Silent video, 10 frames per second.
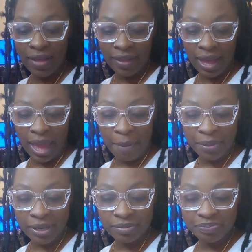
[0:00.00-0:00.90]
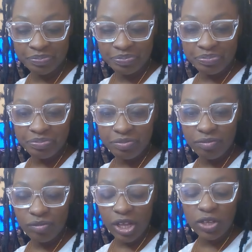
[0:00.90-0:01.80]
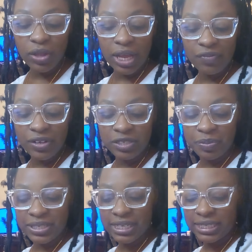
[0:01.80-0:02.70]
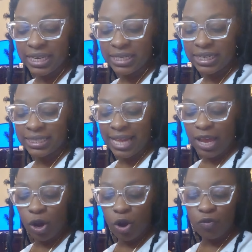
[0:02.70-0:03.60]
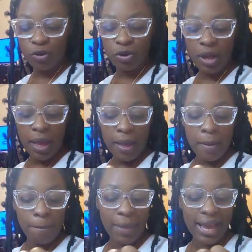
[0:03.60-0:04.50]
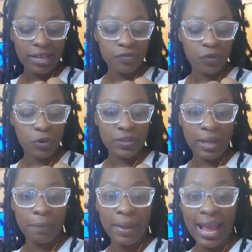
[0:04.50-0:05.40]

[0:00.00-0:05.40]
had that happen. So the unfinished business says it's not over back and forth and